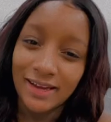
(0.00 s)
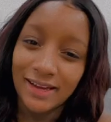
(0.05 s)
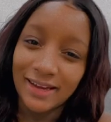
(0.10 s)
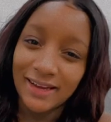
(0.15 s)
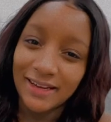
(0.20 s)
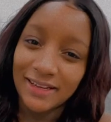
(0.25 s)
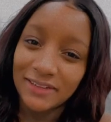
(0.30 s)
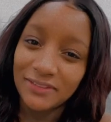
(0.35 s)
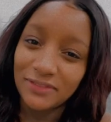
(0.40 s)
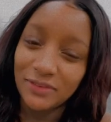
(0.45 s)

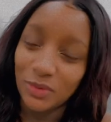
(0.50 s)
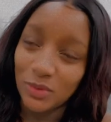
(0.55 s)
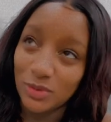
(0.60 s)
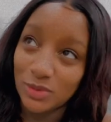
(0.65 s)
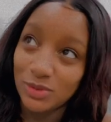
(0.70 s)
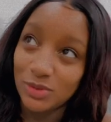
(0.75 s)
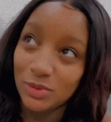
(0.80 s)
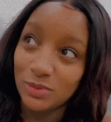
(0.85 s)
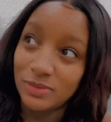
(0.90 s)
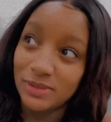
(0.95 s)
I've
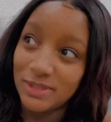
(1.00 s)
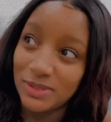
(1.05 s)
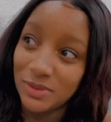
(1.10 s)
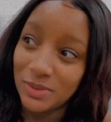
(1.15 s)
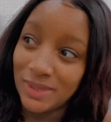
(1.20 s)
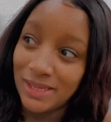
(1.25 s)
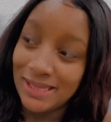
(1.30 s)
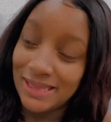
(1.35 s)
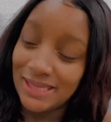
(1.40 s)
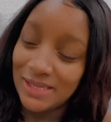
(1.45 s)
also been
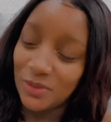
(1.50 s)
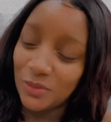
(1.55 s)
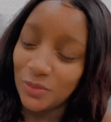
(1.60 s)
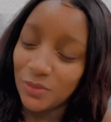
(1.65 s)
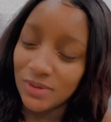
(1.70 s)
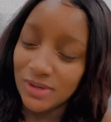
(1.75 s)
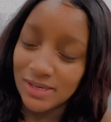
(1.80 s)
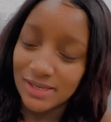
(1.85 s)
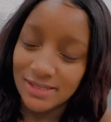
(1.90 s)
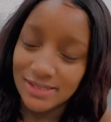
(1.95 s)
doing the
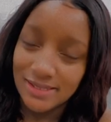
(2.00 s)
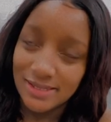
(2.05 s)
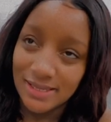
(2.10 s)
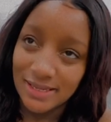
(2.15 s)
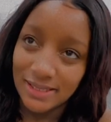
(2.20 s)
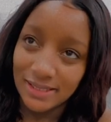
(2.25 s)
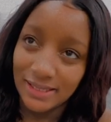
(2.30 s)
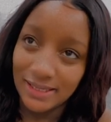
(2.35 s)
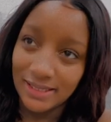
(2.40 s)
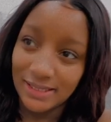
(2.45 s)
weirdest
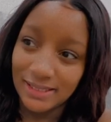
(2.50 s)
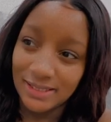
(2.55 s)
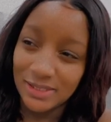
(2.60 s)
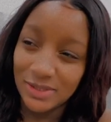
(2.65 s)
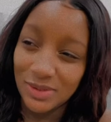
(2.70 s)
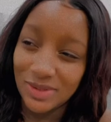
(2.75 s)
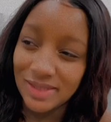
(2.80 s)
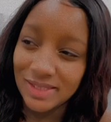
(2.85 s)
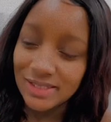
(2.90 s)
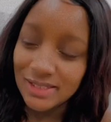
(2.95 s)
thing lately.
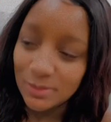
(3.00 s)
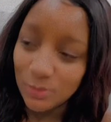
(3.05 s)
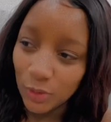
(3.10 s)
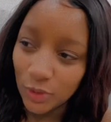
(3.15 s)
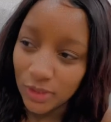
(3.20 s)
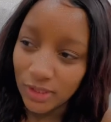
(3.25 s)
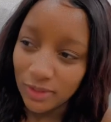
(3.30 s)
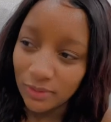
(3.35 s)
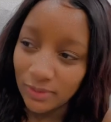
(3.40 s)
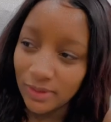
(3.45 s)
So this
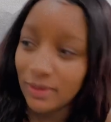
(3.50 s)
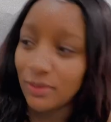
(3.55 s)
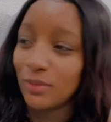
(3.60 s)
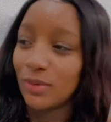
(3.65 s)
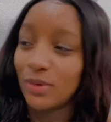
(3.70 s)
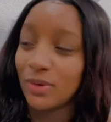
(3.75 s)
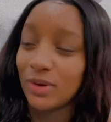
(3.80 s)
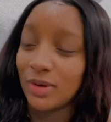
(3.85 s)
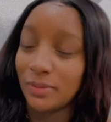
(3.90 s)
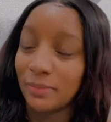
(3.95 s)
morning when I
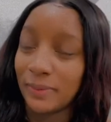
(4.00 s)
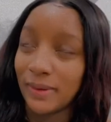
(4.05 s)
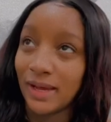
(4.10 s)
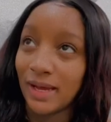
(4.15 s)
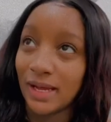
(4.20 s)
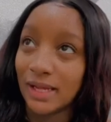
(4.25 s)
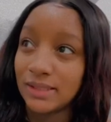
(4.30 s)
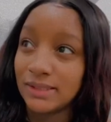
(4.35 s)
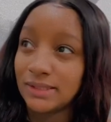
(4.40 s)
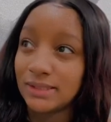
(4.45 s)
woke up
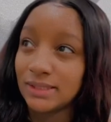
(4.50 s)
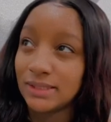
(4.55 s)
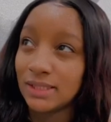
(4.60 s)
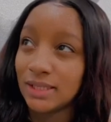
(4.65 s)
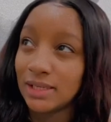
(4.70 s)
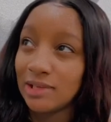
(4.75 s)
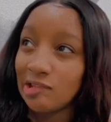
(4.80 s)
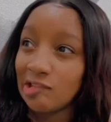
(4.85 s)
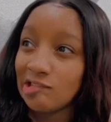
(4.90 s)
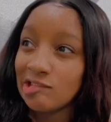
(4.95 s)
at...
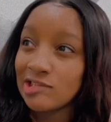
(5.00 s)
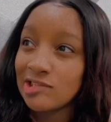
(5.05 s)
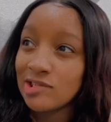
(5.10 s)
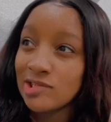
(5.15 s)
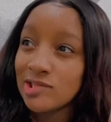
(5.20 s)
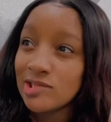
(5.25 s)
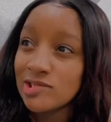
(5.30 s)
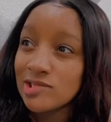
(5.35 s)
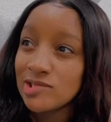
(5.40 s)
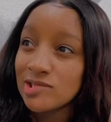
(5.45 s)

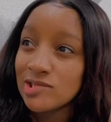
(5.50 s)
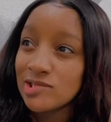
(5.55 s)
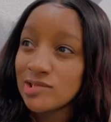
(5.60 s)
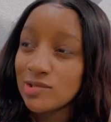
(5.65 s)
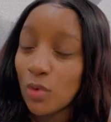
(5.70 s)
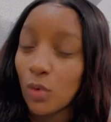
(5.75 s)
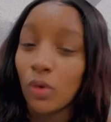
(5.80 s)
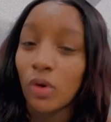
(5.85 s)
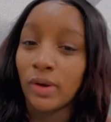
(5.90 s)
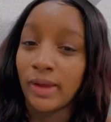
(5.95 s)

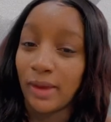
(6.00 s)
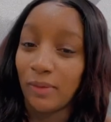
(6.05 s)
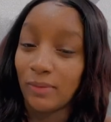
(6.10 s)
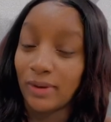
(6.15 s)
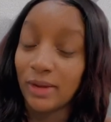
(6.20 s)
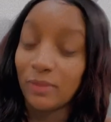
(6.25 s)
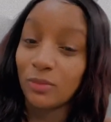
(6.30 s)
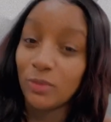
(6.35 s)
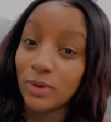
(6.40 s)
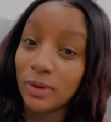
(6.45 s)
okay,
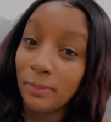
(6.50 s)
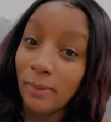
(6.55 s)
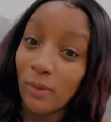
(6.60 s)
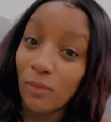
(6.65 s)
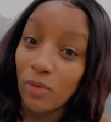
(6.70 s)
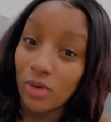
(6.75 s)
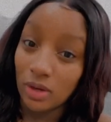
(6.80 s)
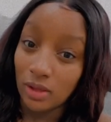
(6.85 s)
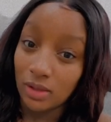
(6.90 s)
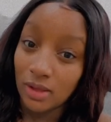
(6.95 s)
when I woke up at
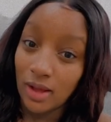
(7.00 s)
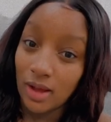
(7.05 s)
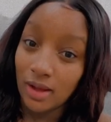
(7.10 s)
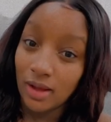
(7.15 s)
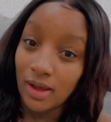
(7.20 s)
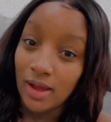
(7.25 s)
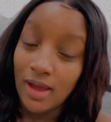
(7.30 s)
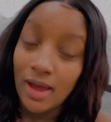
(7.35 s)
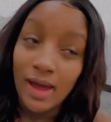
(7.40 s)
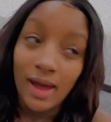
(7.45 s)
1
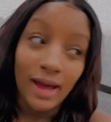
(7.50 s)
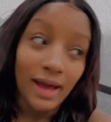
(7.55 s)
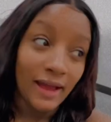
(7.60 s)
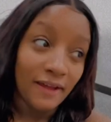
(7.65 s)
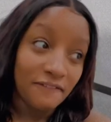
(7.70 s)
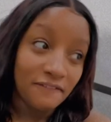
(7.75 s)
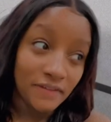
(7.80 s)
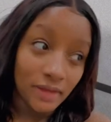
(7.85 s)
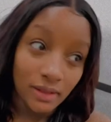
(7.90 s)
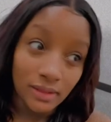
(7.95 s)
o'clock, I
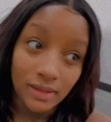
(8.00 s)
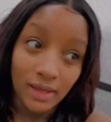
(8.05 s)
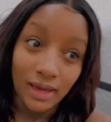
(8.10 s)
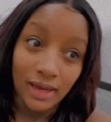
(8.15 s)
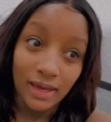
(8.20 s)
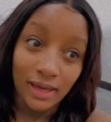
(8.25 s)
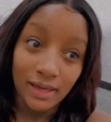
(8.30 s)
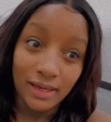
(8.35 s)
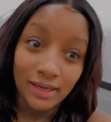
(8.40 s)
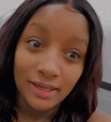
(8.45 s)
felt
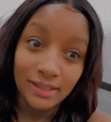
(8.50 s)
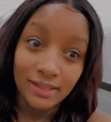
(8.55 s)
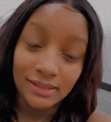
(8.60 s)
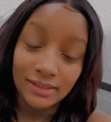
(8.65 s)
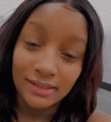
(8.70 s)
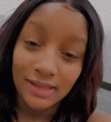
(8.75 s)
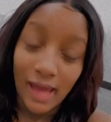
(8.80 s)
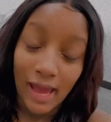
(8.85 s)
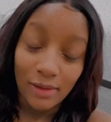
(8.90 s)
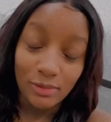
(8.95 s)
like
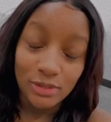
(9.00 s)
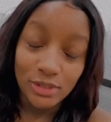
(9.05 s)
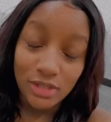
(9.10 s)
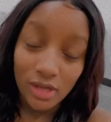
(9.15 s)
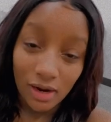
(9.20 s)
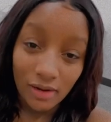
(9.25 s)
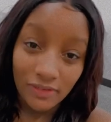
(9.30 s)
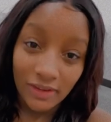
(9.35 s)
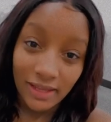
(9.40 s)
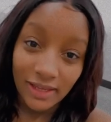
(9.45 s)
I was
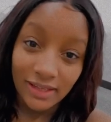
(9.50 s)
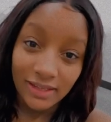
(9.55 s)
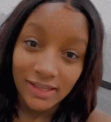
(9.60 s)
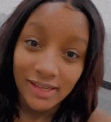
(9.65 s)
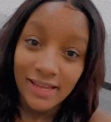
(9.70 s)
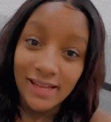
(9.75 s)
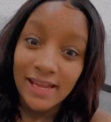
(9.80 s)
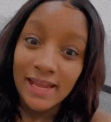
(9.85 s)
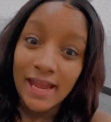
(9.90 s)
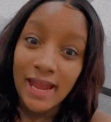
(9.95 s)
starving.
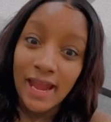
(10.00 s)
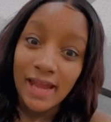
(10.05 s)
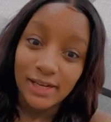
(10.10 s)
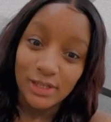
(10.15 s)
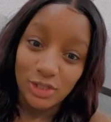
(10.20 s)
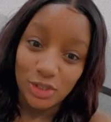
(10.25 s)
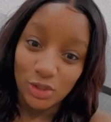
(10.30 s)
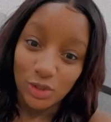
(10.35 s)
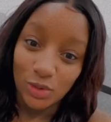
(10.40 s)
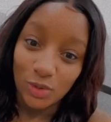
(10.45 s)

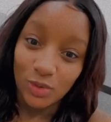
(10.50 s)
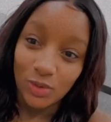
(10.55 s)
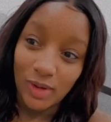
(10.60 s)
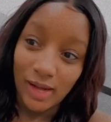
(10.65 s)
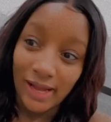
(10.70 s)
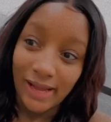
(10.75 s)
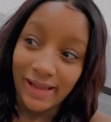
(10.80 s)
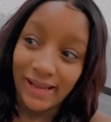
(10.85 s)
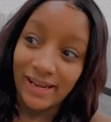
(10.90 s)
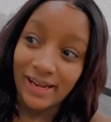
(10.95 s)
And so
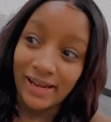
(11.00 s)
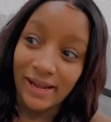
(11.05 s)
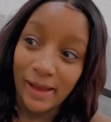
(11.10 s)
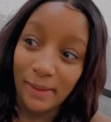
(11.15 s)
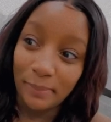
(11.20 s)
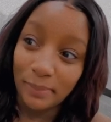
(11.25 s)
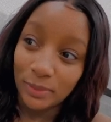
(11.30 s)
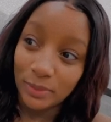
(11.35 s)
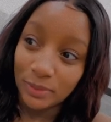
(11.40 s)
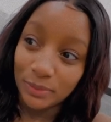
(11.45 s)
I ate an
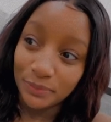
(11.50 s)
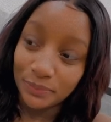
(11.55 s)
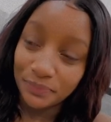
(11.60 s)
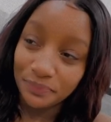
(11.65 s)
apple.